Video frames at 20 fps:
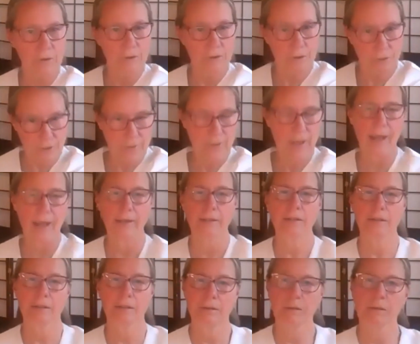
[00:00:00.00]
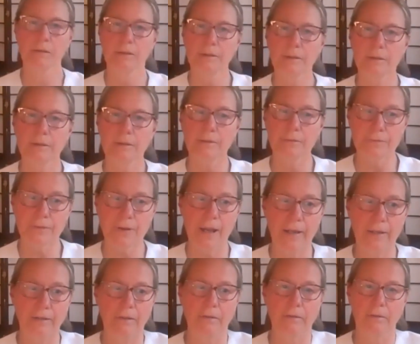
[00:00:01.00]
to that
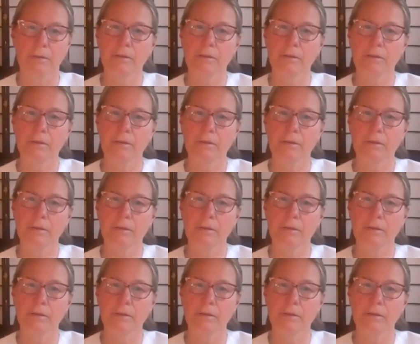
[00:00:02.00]
final